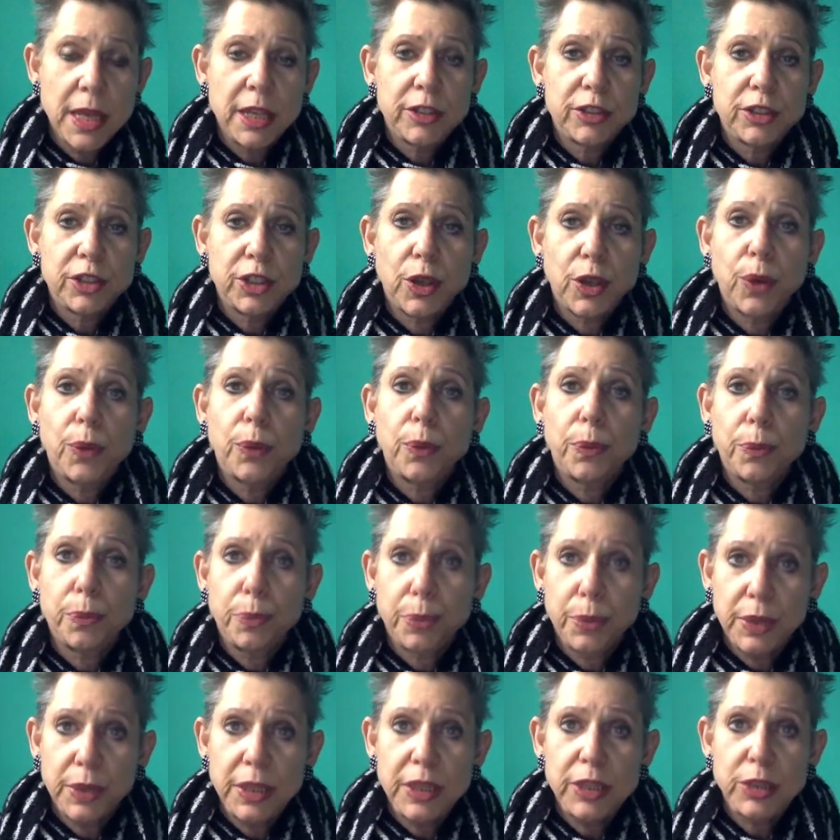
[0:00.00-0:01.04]
So
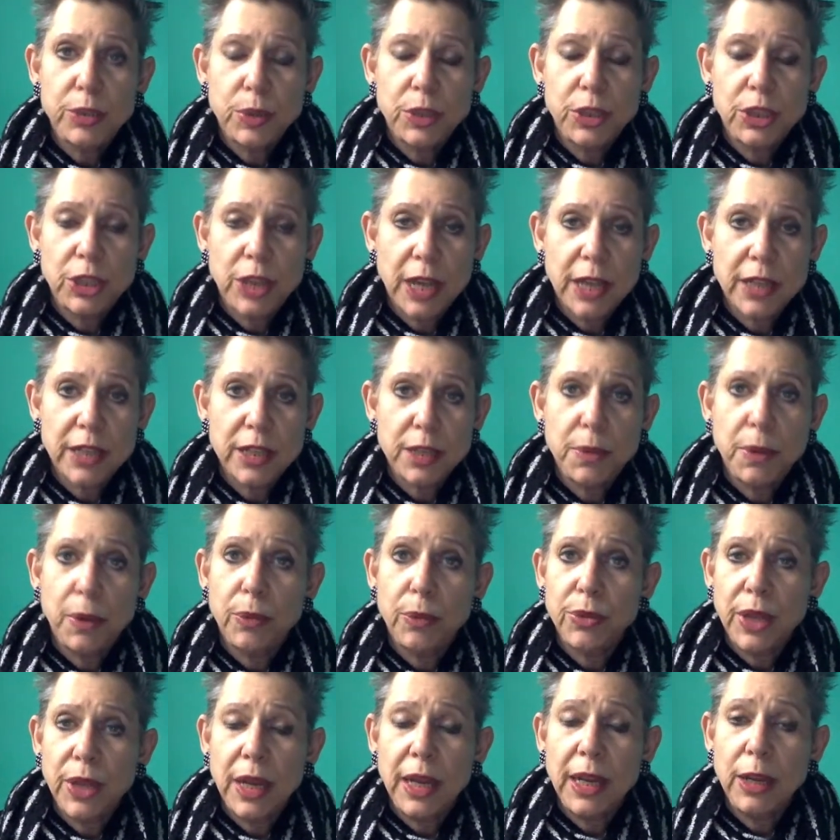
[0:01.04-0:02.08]
please reach out to me
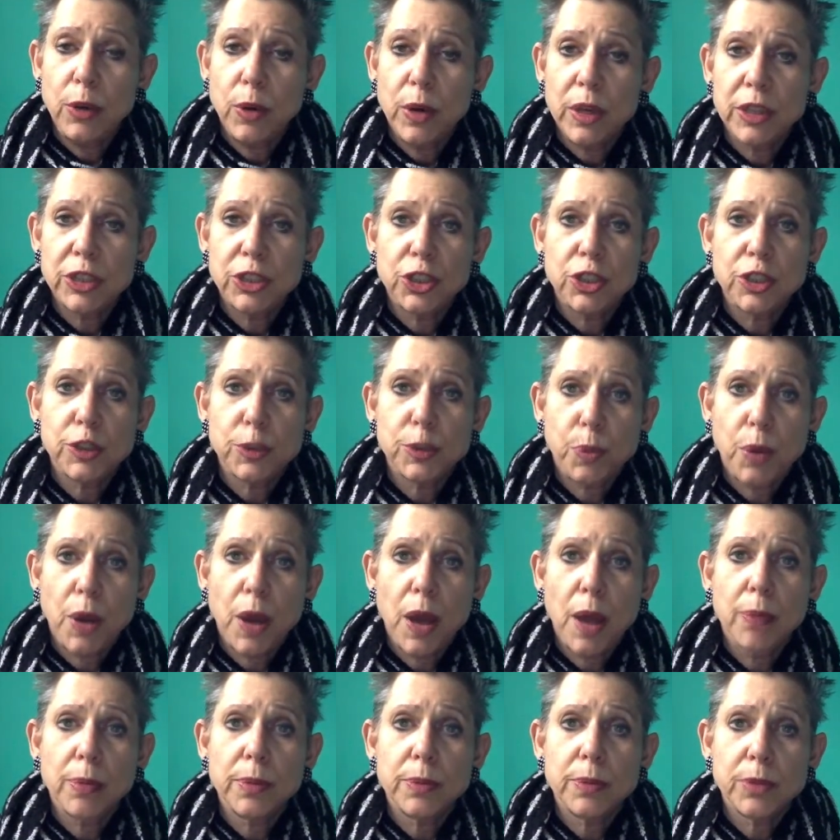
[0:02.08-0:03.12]
with any questions,
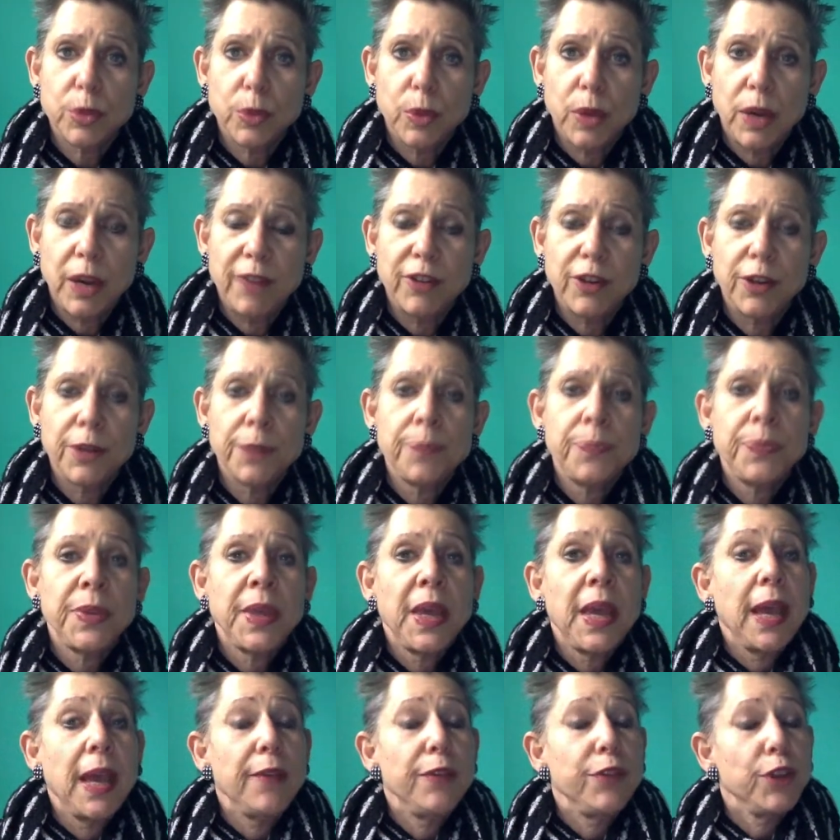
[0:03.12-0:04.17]
problems, whatever.
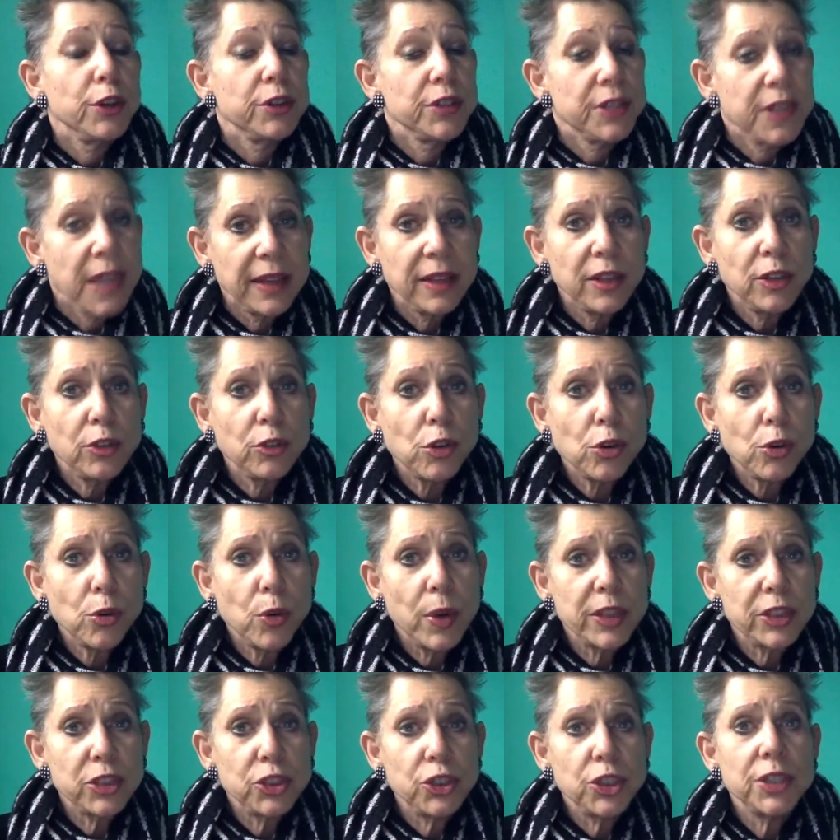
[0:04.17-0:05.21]
If there are technical
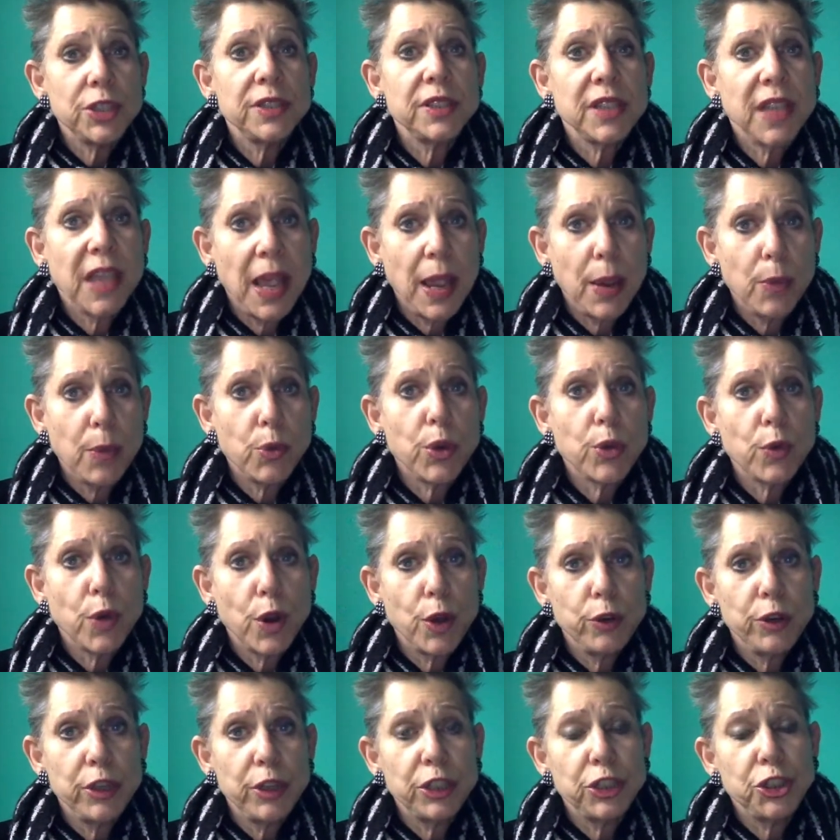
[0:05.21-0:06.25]
questions, Cameron
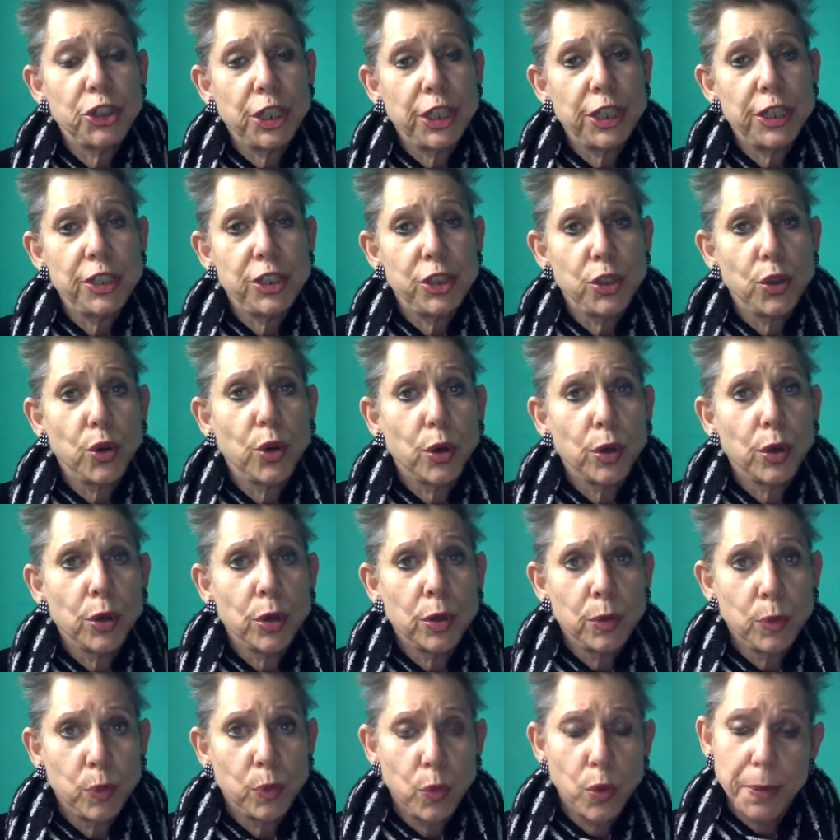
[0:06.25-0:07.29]
Rodish is your
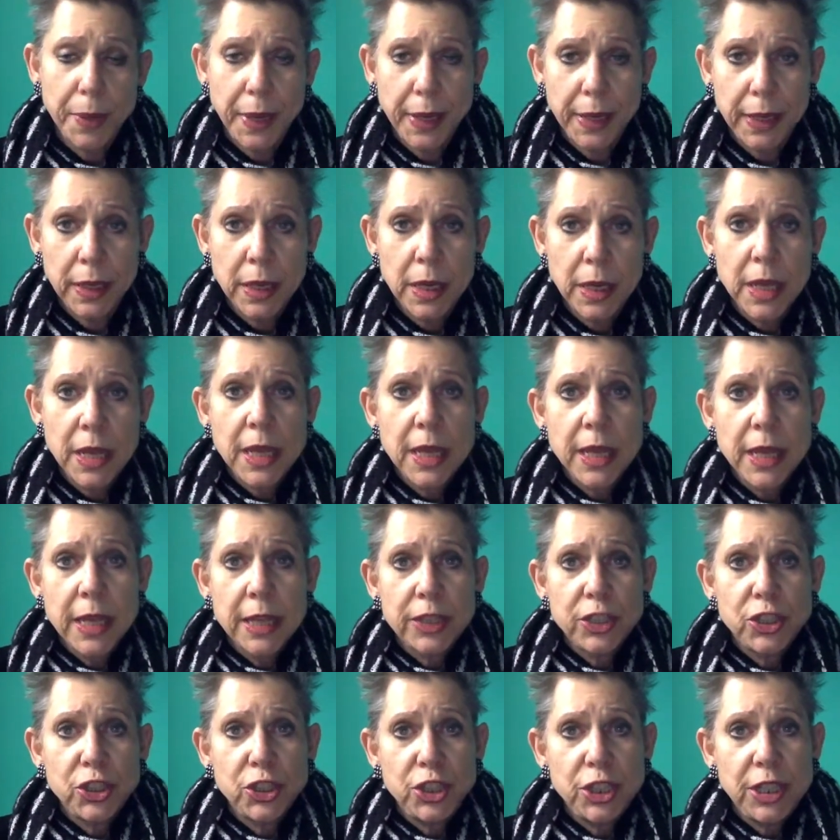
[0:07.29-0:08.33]
woman.
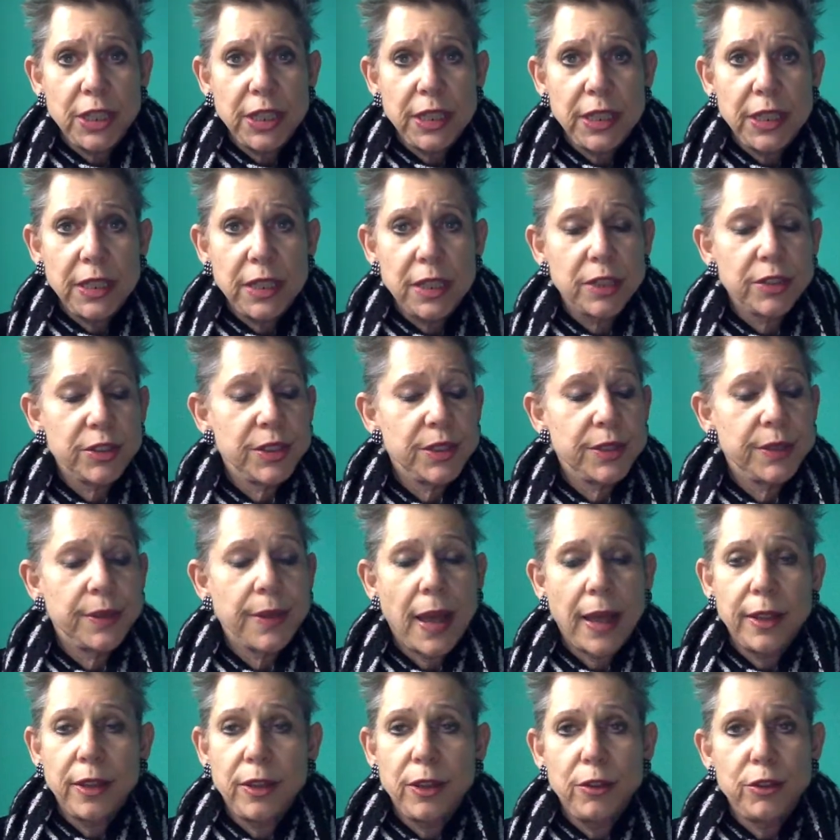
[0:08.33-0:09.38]

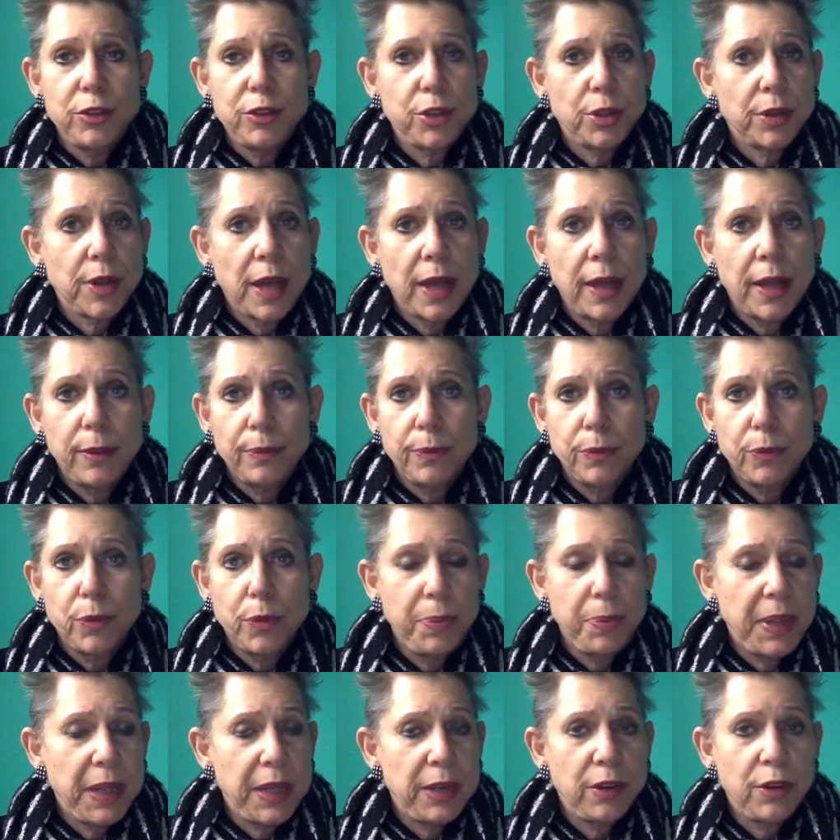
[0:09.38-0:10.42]
I
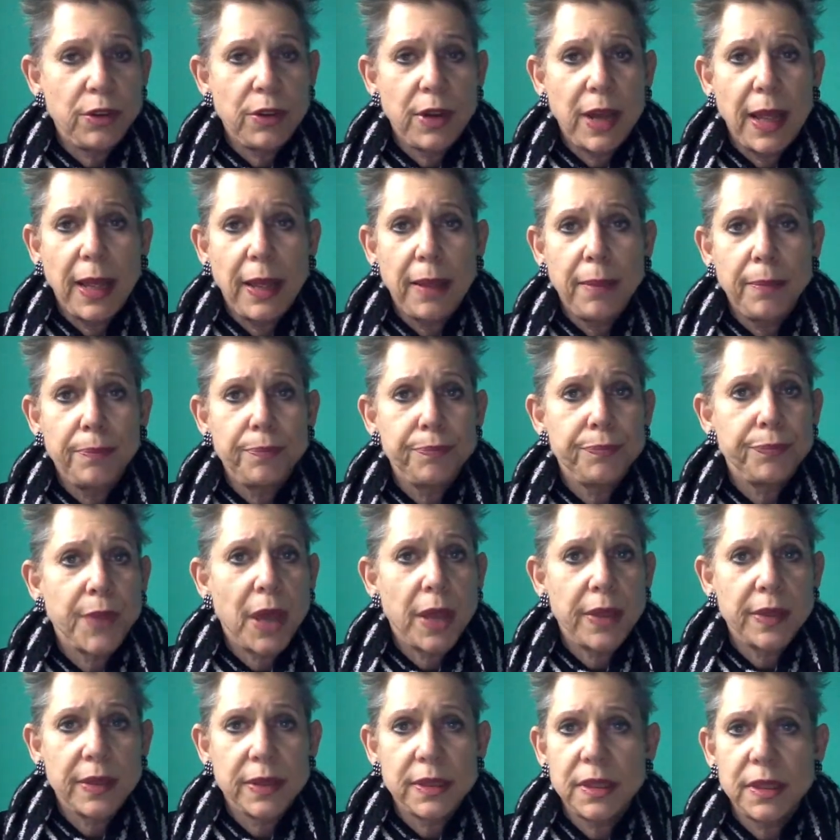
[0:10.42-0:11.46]
repeat her name
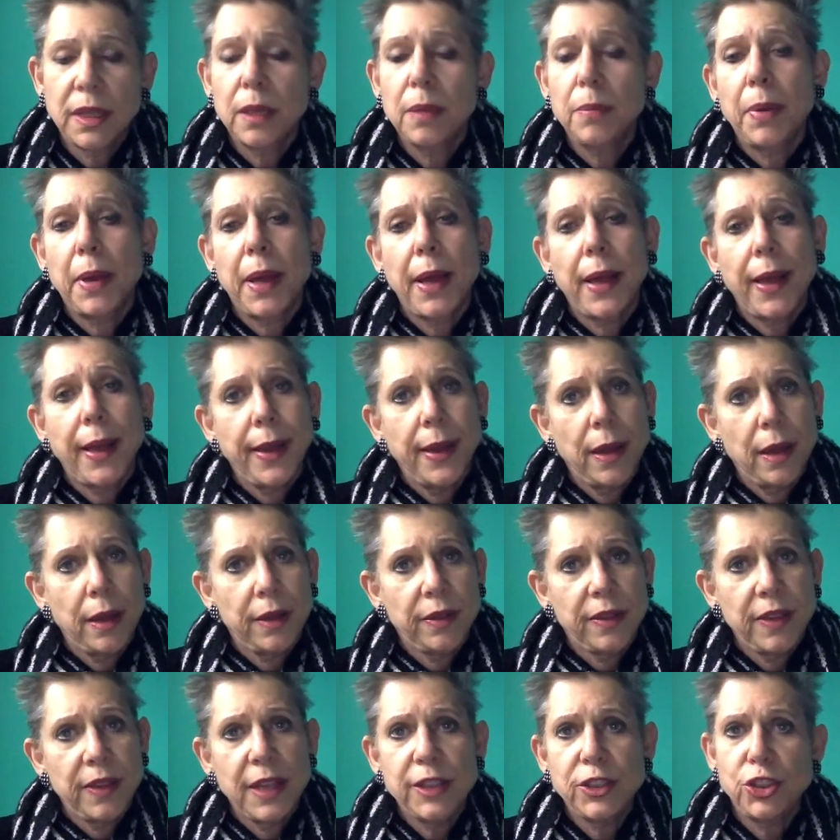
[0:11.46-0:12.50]
on the syllabi,
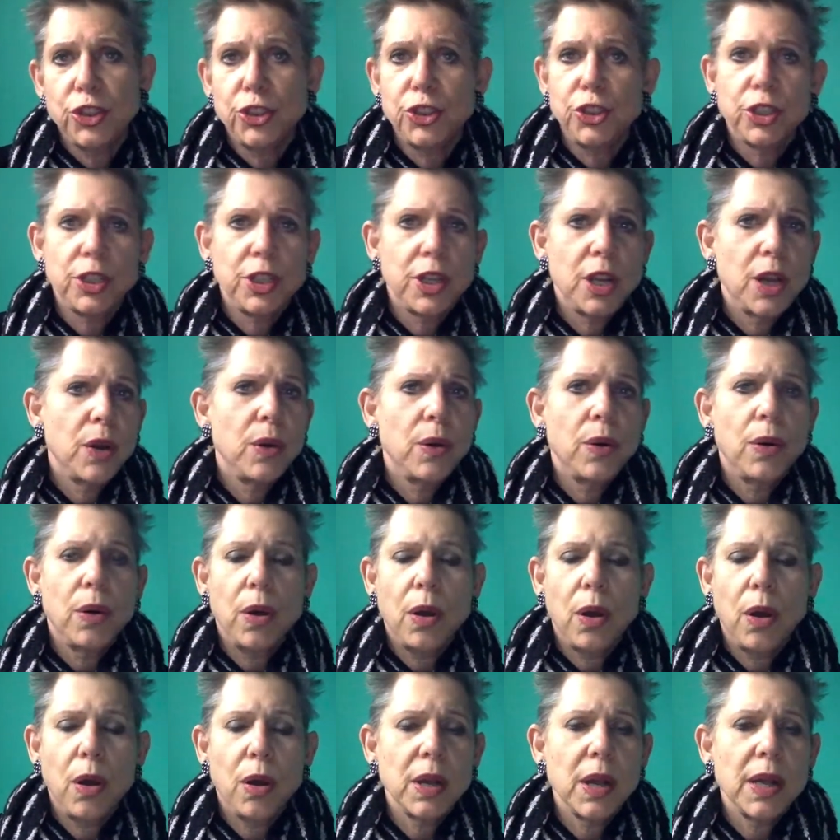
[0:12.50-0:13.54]
on things you should know,
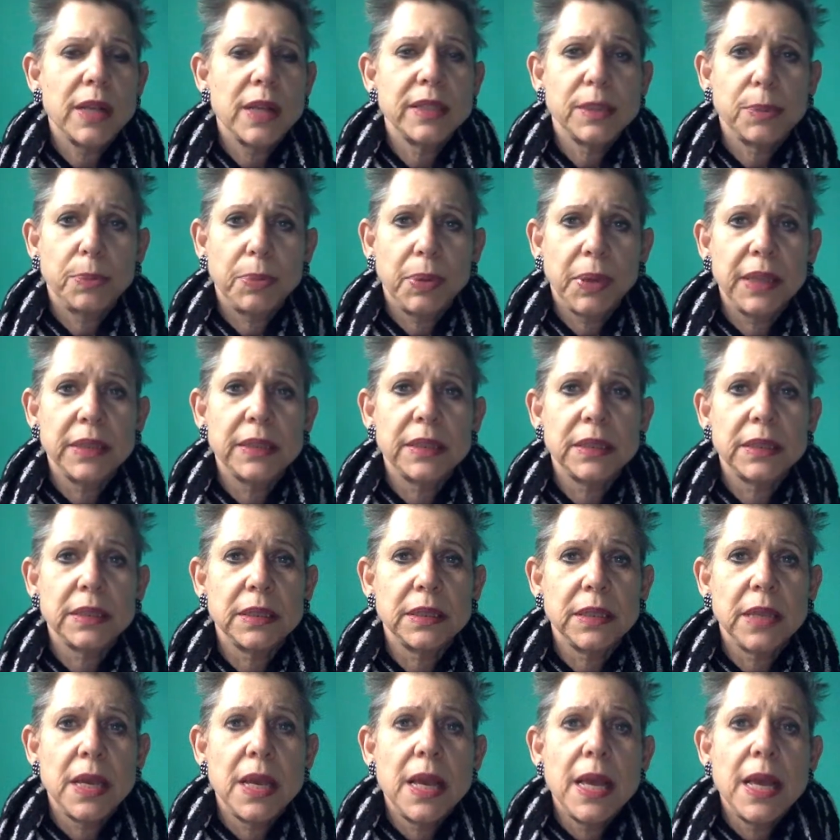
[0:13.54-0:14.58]
all kinds of places.